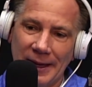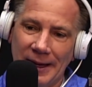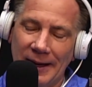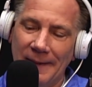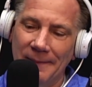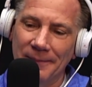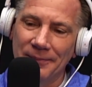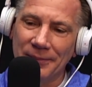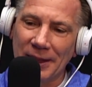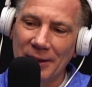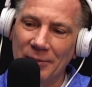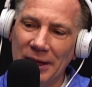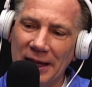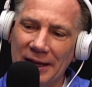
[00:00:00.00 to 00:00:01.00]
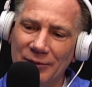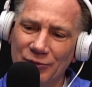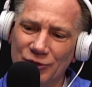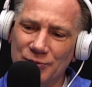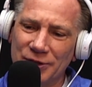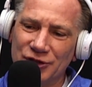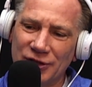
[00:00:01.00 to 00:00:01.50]
Um, and
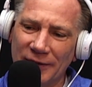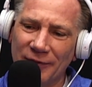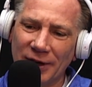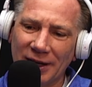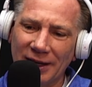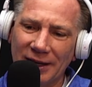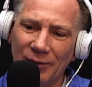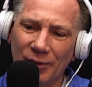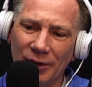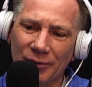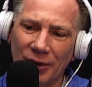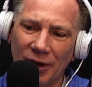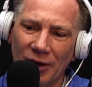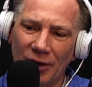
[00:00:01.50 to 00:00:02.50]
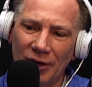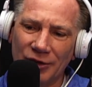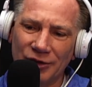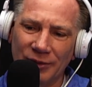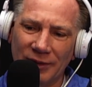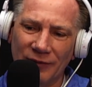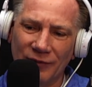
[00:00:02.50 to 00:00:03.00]
specifically with
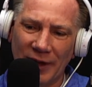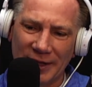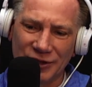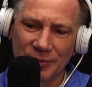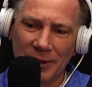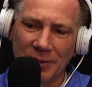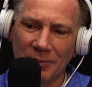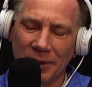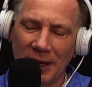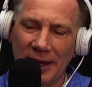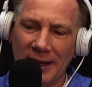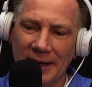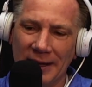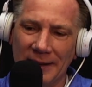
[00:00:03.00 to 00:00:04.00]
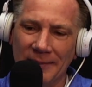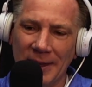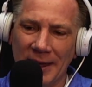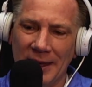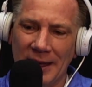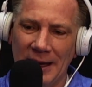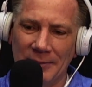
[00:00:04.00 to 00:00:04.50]
regard to investment planning,
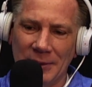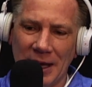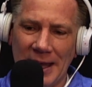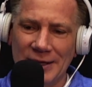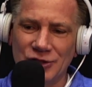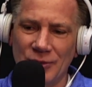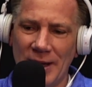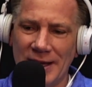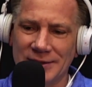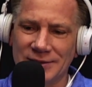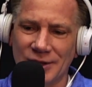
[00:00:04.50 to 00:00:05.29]
I'm glad you